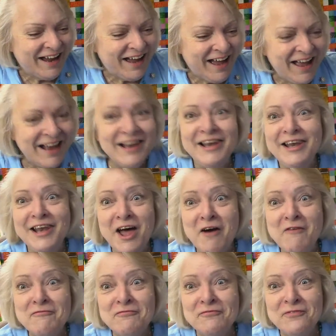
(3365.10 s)
I
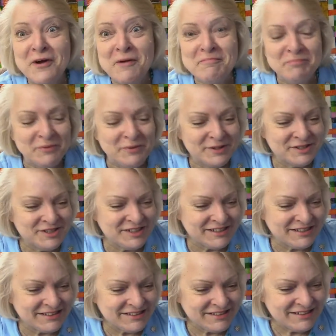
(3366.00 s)
love front
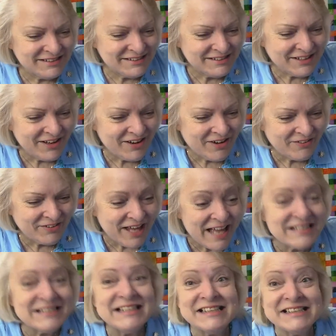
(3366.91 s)
porches. So
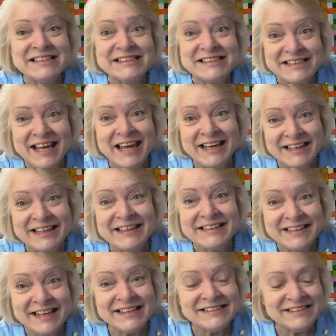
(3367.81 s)
that's
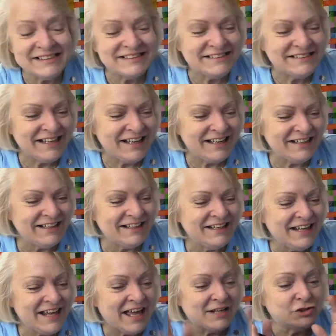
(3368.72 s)
exciting. That's
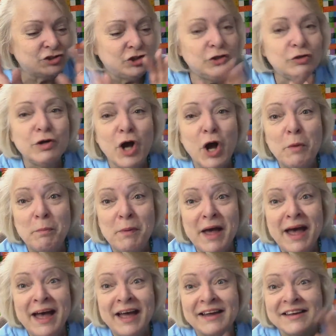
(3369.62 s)
exciting. Yes, you go
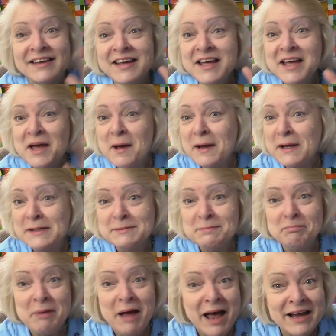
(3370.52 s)
pack
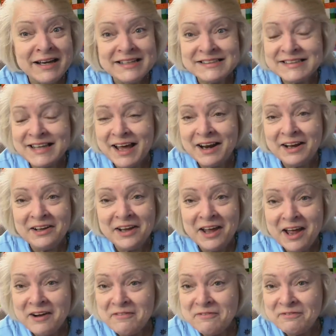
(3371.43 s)
because Bonnie's got a
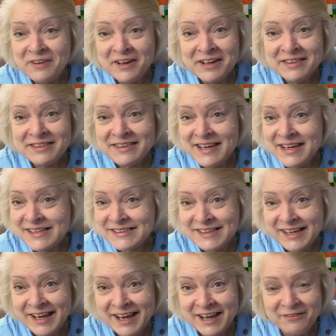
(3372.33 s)
lot of fun
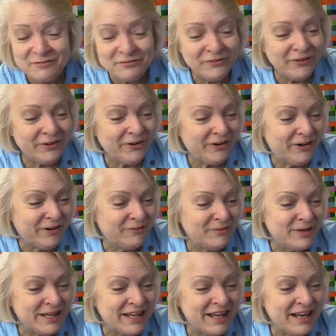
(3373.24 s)
things ahead for her.
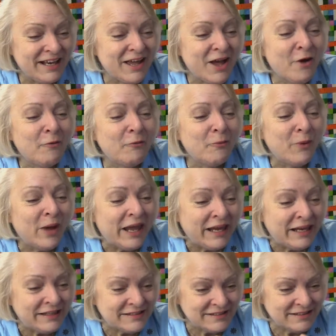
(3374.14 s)
We cannot
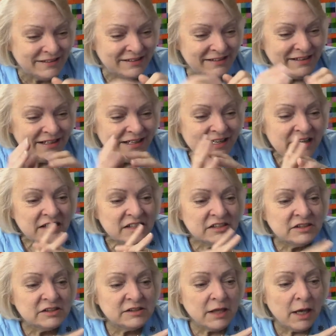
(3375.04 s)
wait.
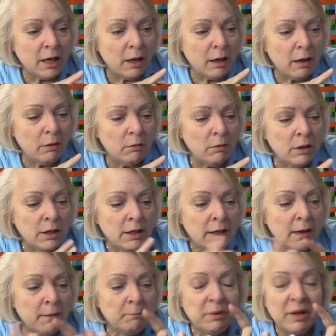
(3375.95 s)
So,
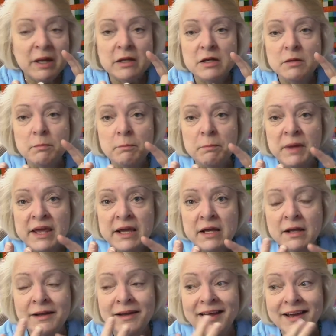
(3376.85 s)
but be
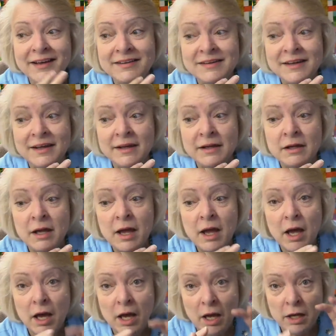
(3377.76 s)
collecting
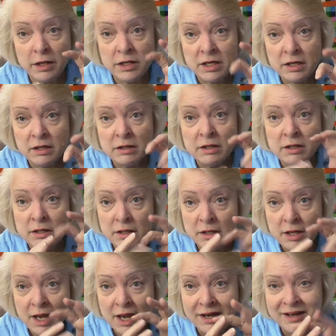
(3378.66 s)
onion
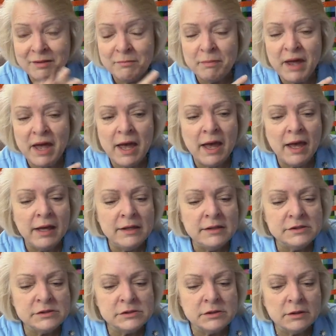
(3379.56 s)
netting
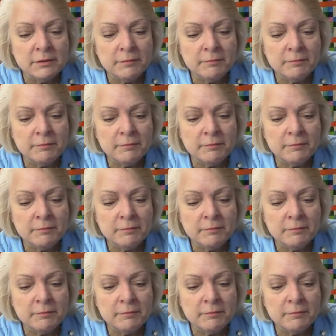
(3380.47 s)
bags,